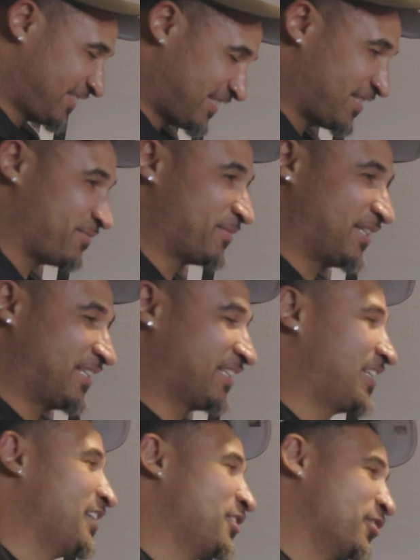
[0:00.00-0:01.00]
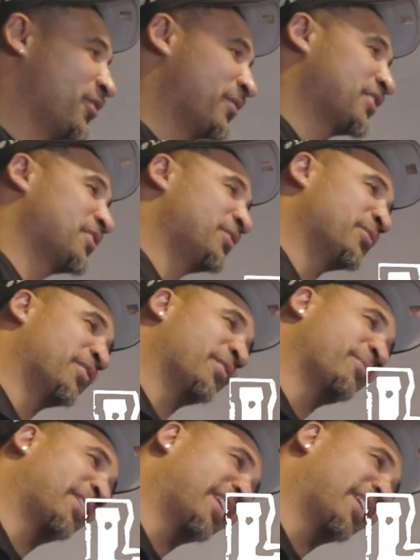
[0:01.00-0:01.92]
Yeah. Keep doing what you're doing.